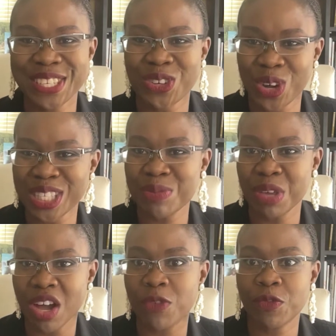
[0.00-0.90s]
going to
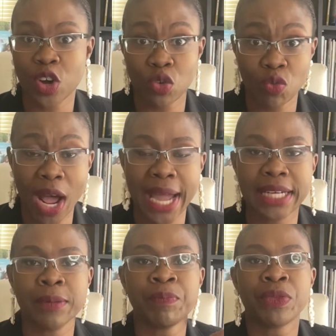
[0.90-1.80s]
be a fun
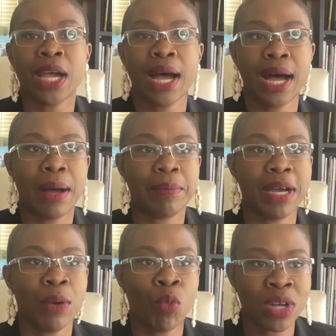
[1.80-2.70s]
ride.
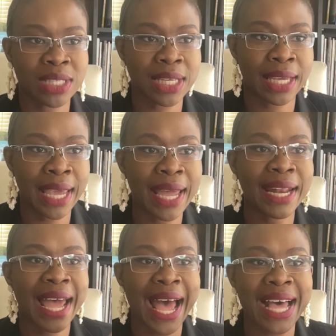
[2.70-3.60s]
Once again,